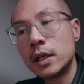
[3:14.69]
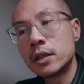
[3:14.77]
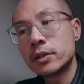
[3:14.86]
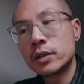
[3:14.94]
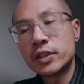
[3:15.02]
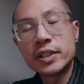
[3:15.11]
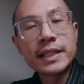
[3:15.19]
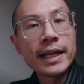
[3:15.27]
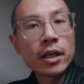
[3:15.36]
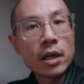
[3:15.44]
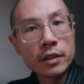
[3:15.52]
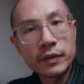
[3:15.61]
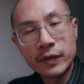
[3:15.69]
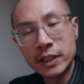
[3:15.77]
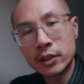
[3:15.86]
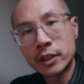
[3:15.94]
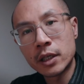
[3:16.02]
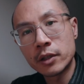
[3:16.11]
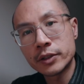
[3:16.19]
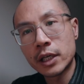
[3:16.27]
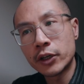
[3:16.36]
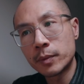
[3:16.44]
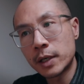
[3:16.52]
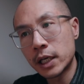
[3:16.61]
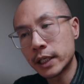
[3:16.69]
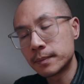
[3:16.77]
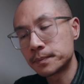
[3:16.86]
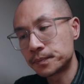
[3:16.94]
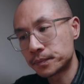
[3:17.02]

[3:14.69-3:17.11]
So let's just say it costs $1,500 out of your pocket.